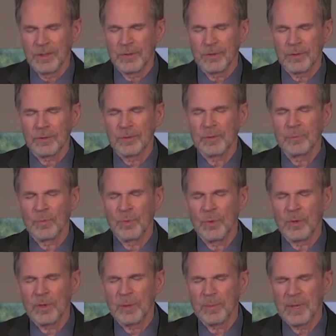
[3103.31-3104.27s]
to learn
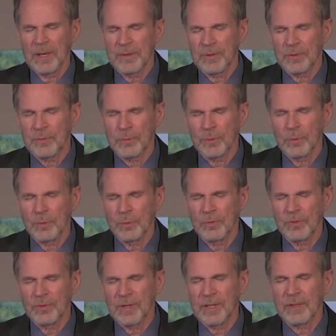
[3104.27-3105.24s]
more about the
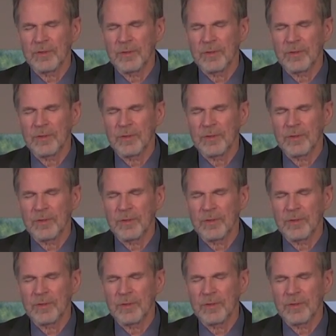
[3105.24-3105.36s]
truths that are